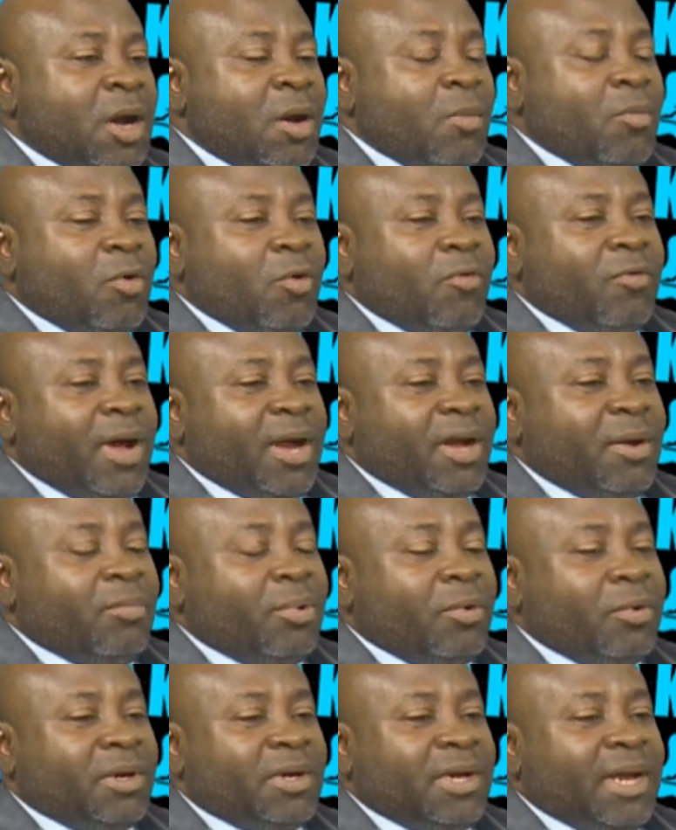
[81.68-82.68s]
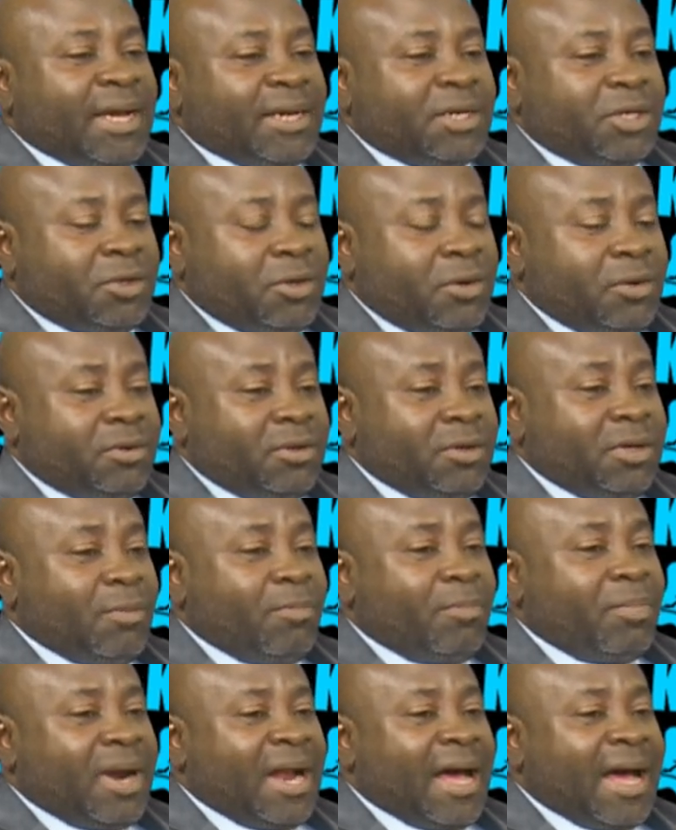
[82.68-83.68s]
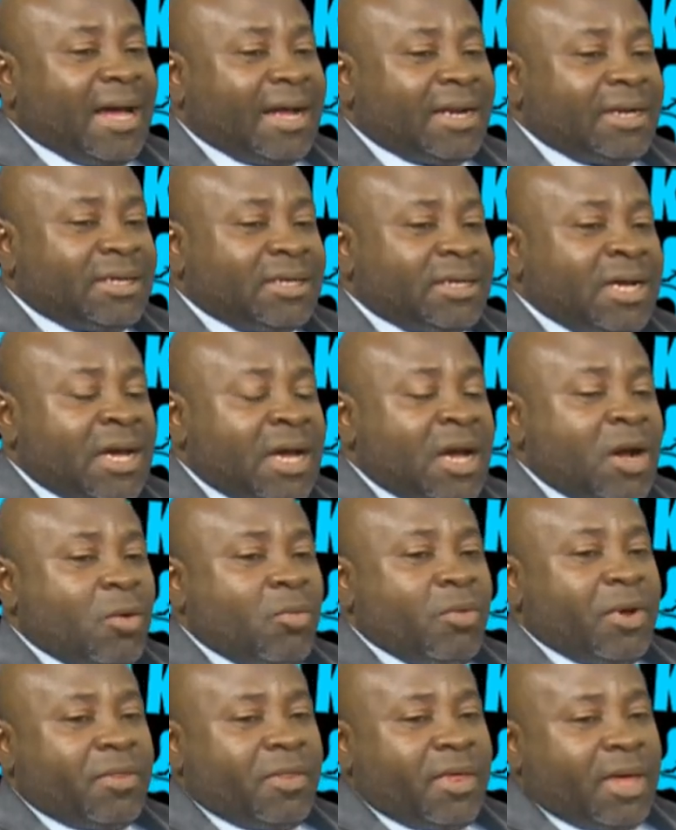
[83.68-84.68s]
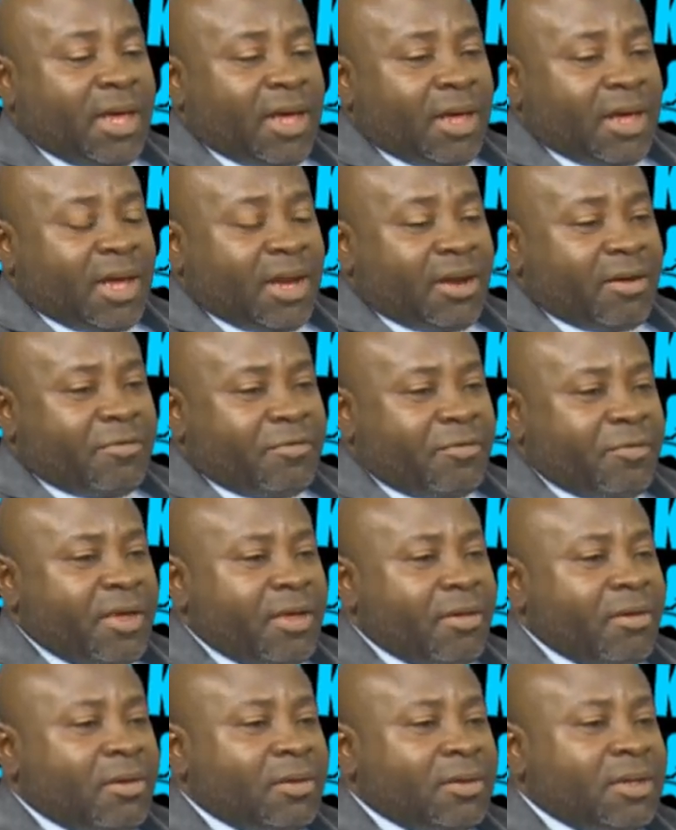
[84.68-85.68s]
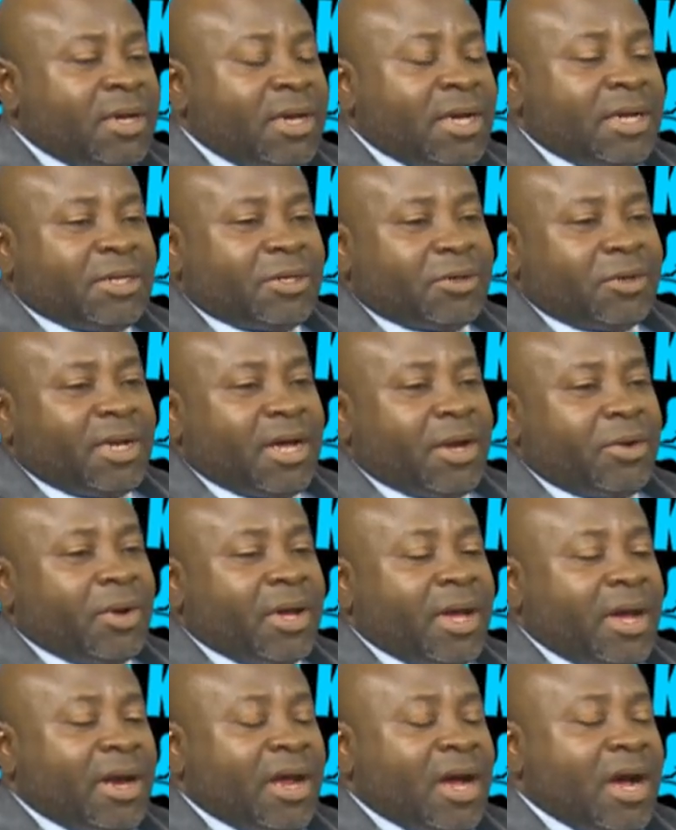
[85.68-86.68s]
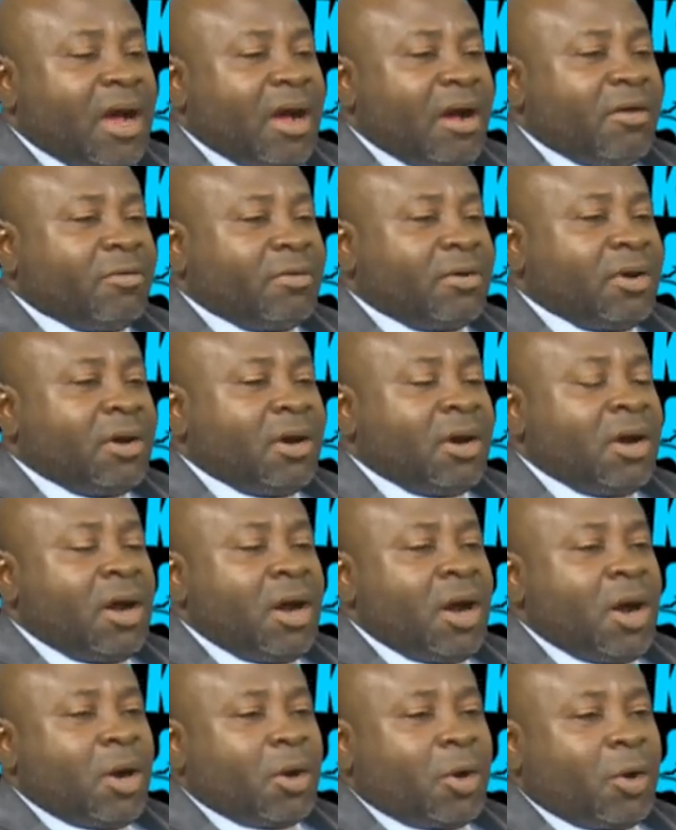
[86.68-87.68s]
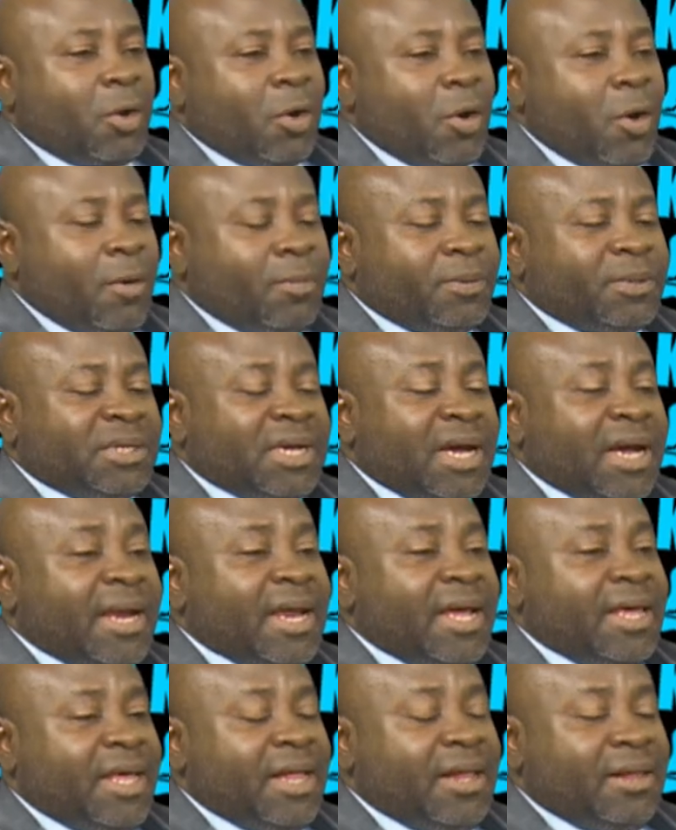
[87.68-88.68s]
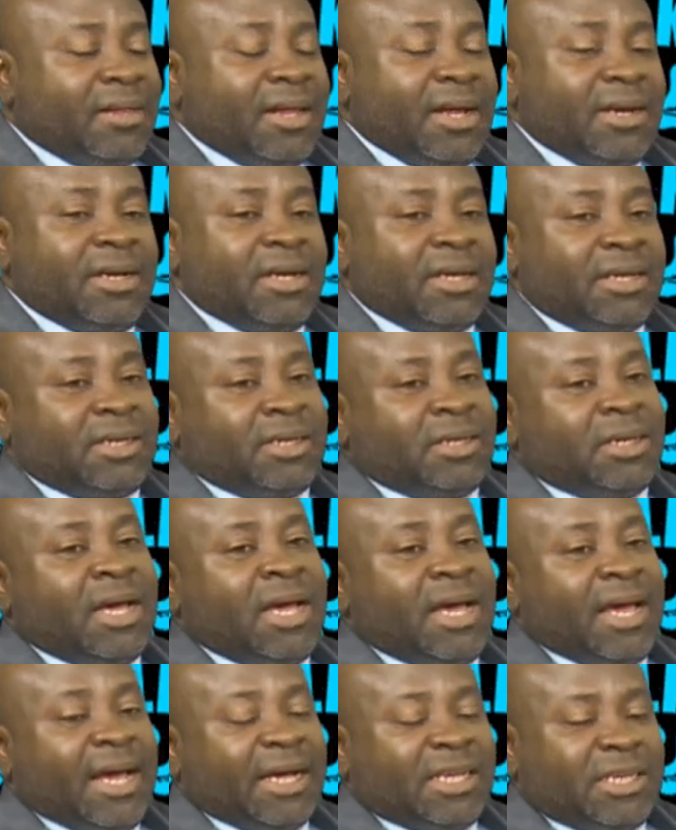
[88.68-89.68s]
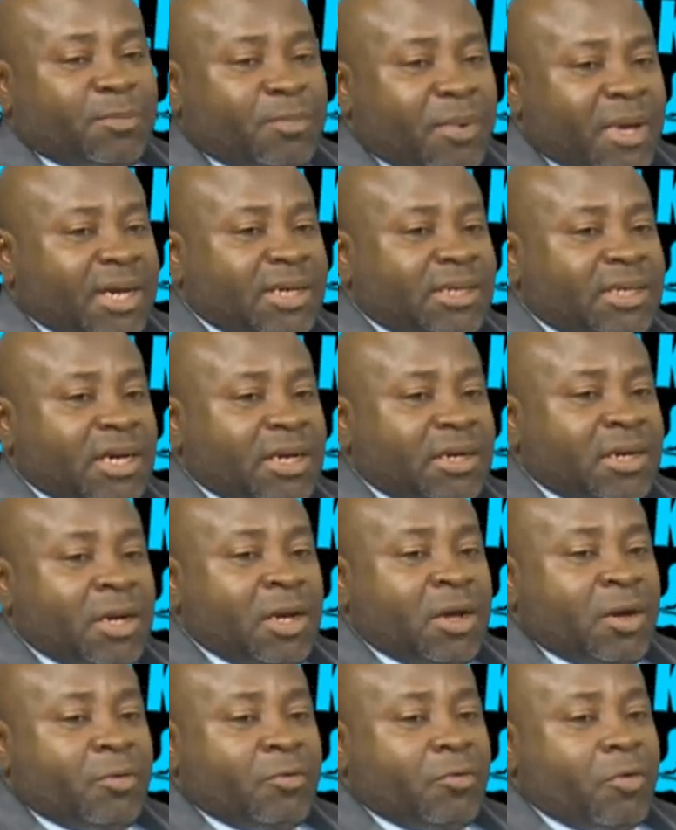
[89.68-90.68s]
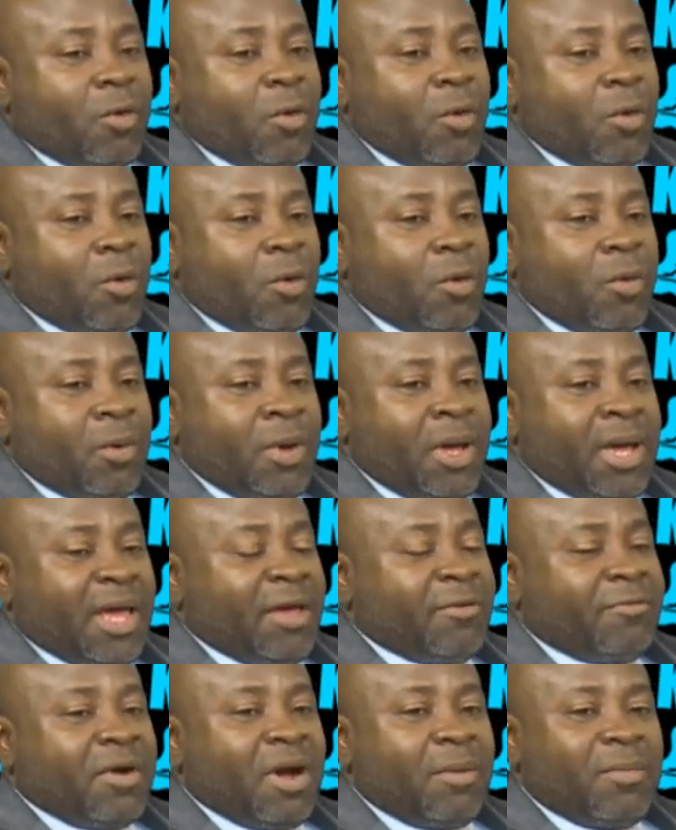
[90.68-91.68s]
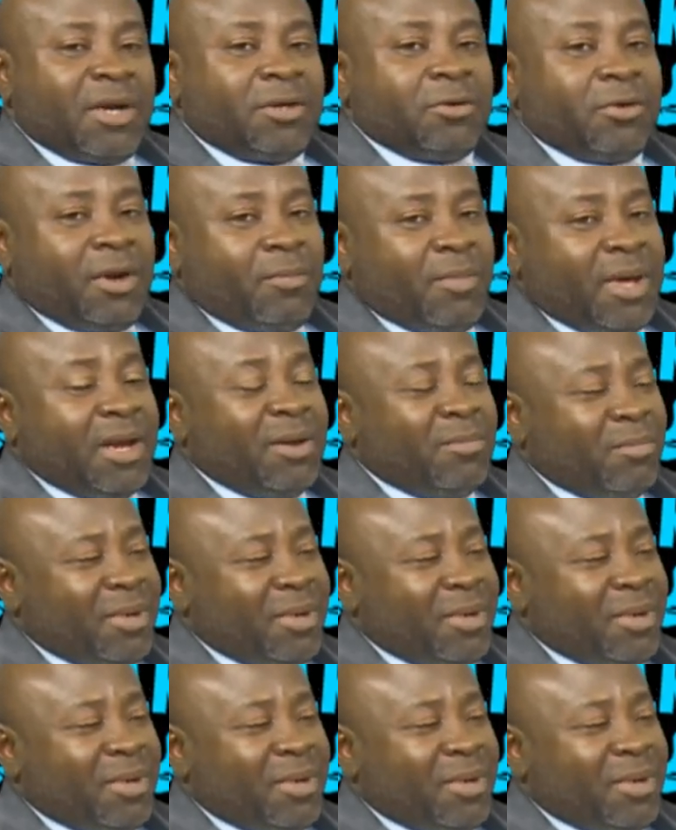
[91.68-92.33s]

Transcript: providing protection to the plant in the field so that you can have crops and the yield that is expected for a farmer to remain in